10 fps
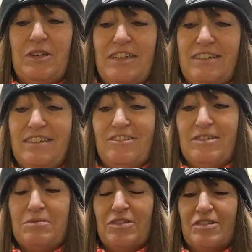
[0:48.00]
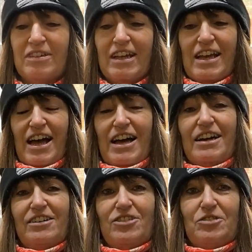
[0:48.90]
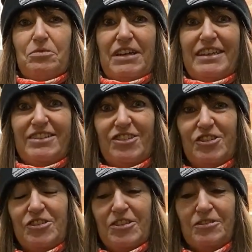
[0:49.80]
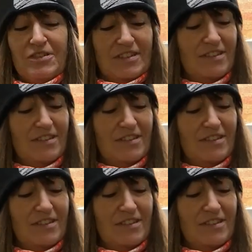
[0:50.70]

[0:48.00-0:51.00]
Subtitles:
put heated grips on because my hands do suffer.